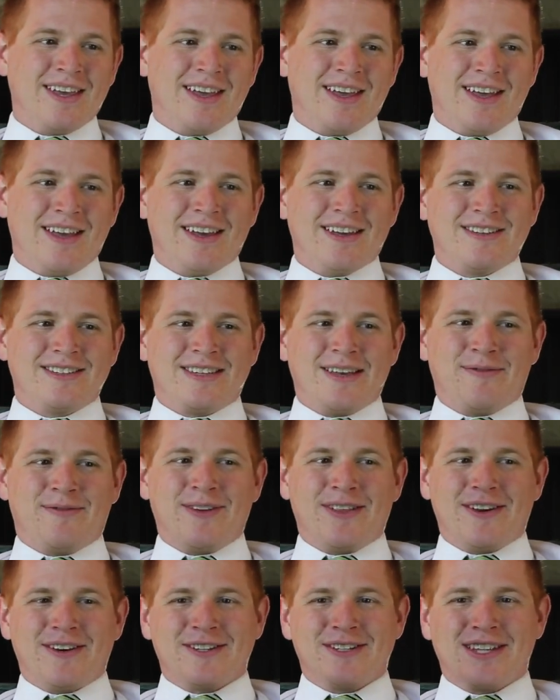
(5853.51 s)
except
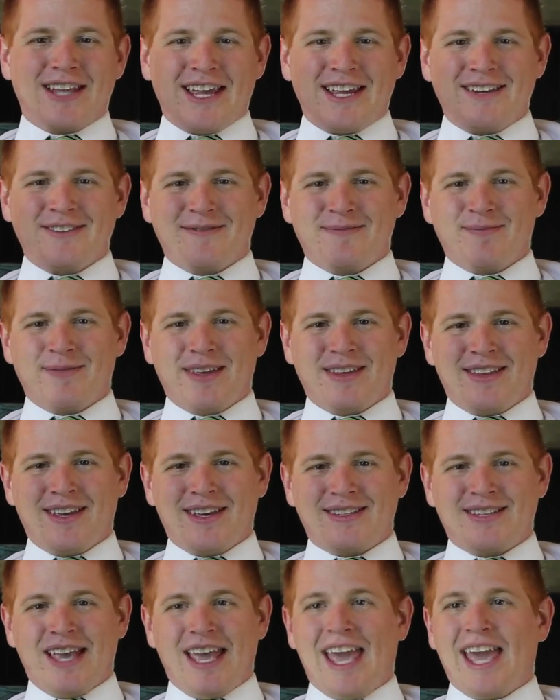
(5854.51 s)
for their slight,
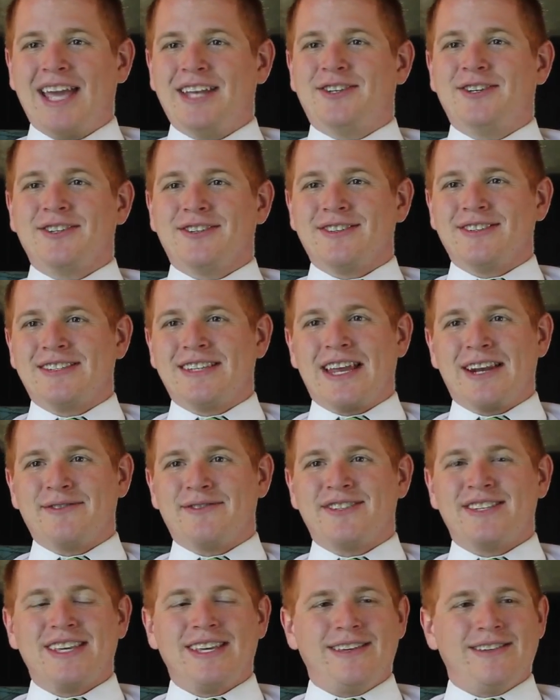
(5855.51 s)
they say H's instead
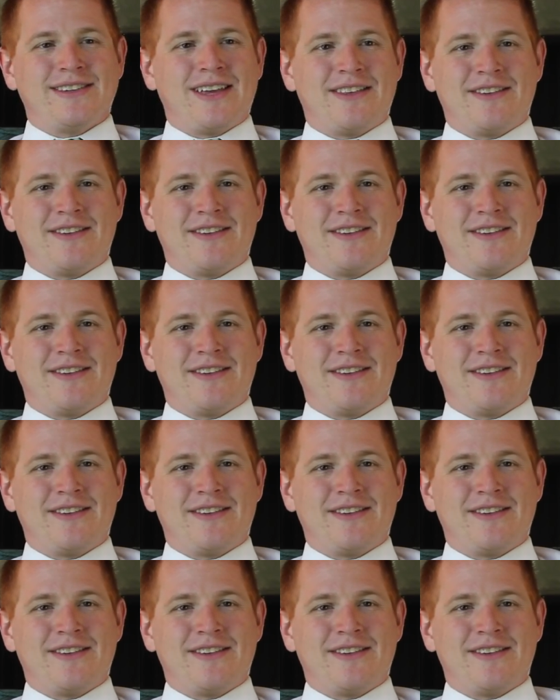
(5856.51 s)
of C's.